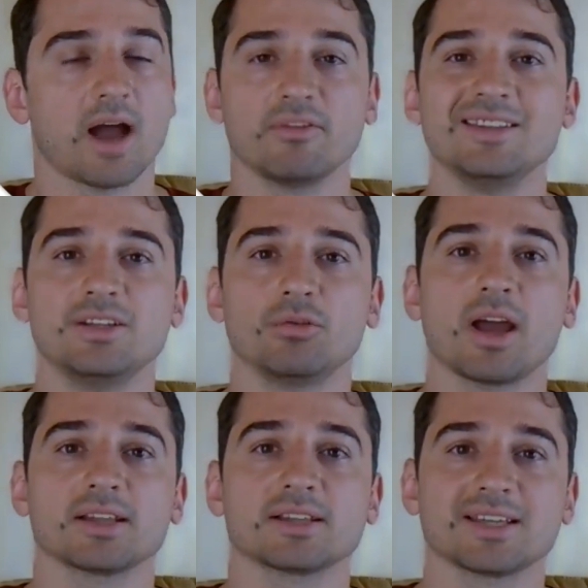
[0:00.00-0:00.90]
have
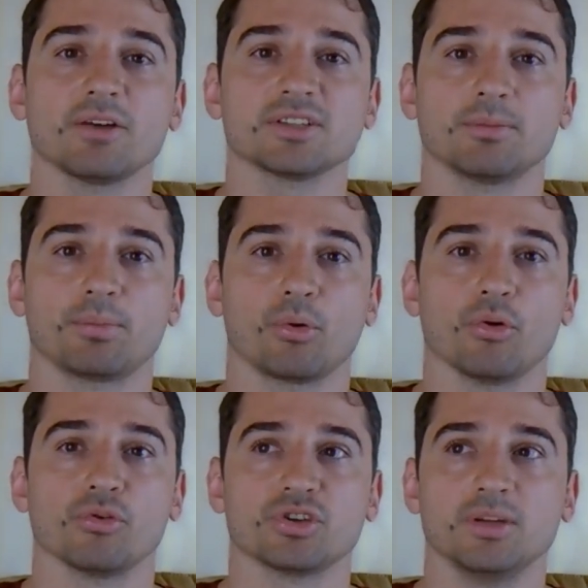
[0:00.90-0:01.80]
indirect sales
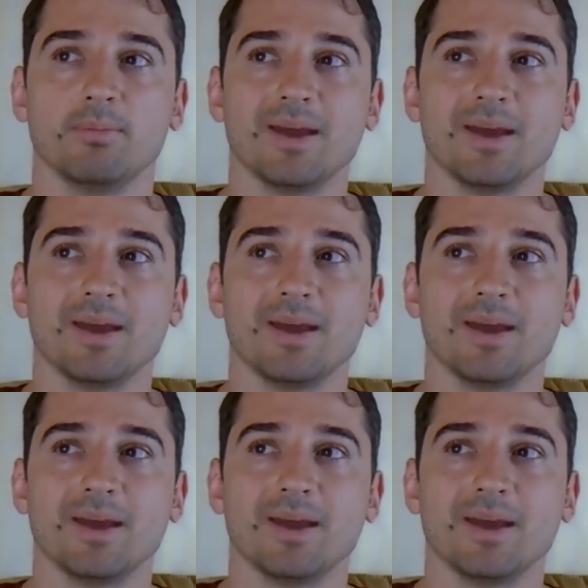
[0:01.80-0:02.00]
approach.